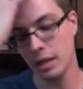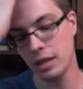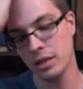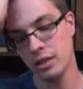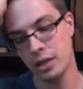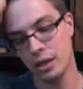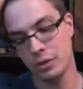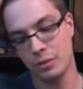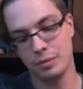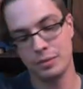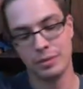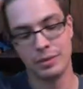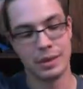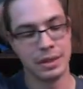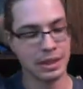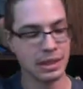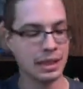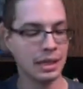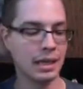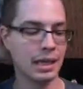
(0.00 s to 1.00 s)
So,
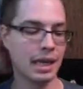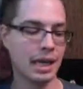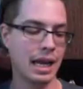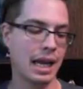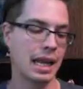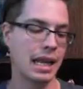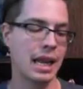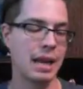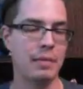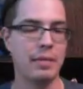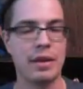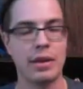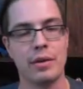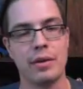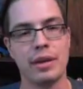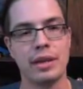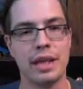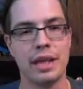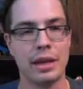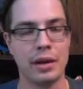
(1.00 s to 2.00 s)
like any game that you
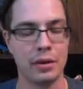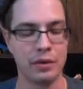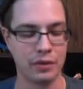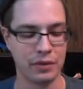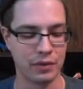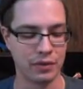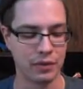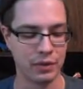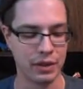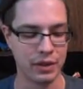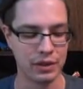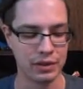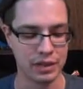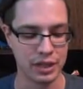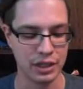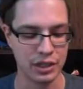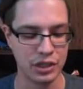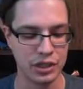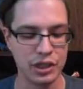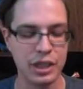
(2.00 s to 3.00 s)
can download for free, there's
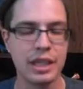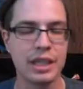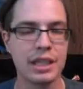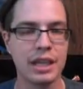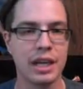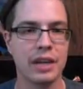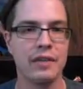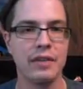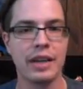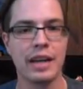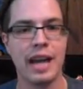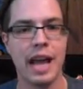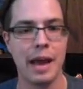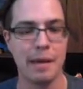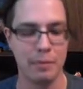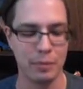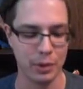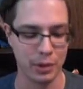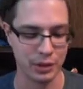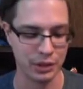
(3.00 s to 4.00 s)
a shit ton of
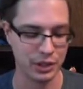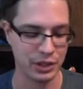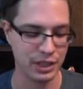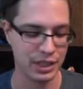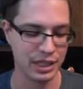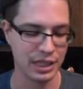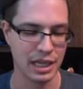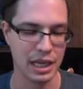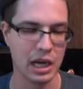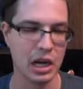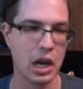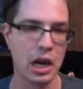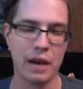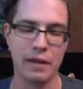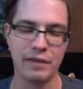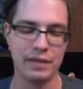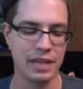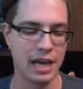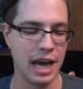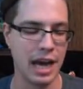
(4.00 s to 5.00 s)
in-app purchases and a lot
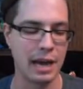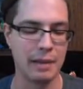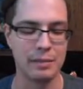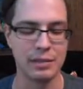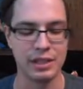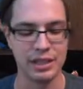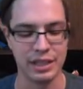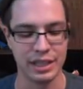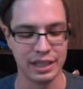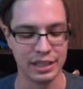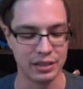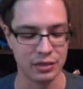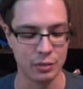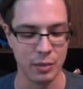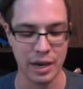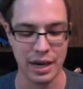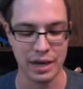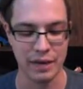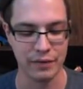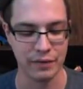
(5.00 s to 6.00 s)
of time sinks
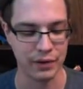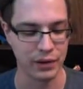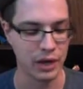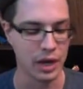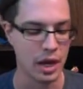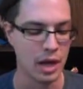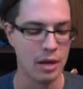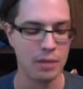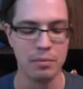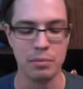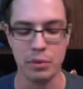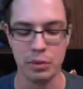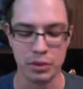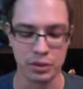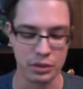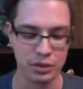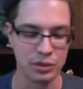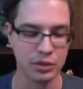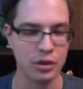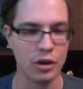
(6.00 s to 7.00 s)
waiting for
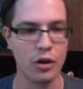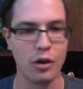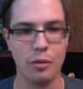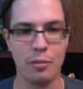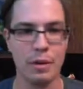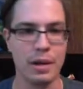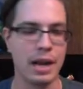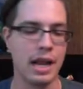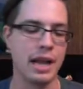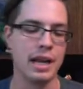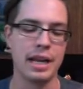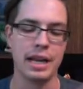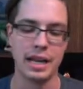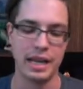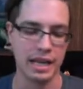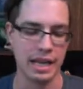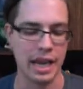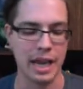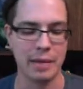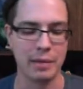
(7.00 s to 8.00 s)
boosters to open and
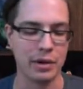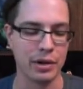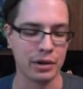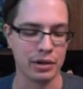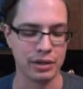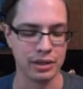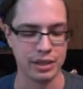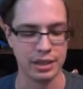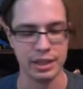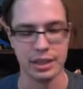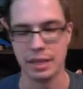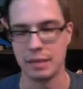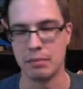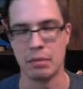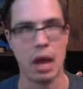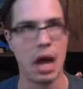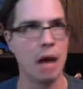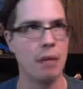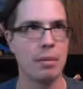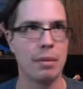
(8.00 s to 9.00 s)
in-game currencies and
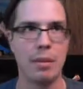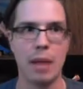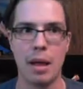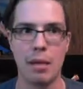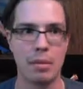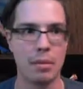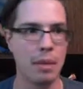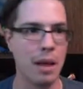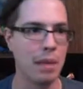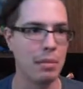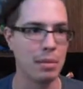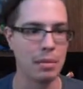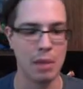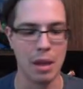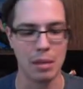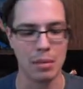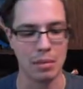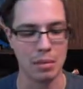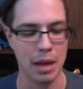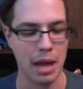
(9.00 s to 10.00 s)
blah blah blah blah blah blah
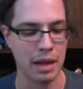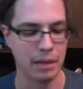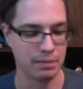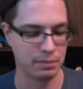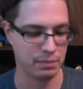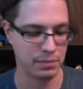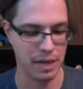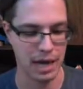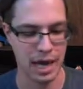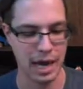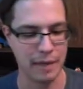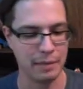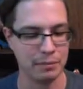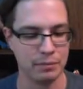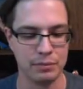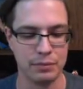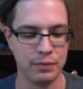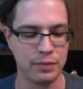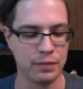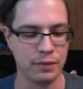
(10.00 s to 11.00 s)
blah blah blah.
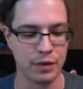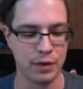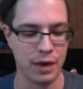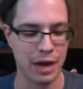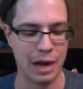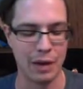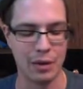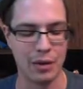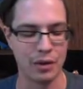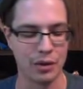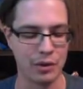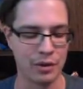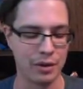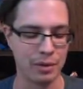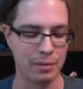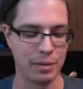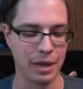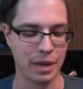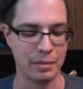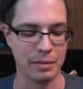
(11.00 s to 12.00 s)
Time for how long you
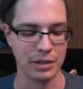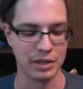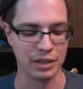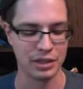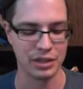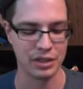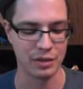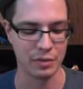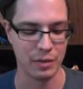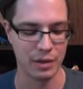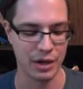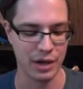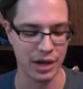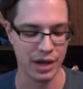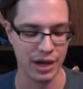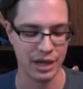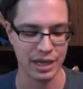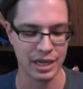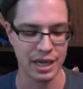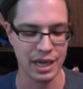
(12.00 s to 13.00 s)
can play missions and
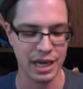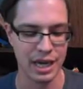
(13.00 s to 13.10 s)
whatnot.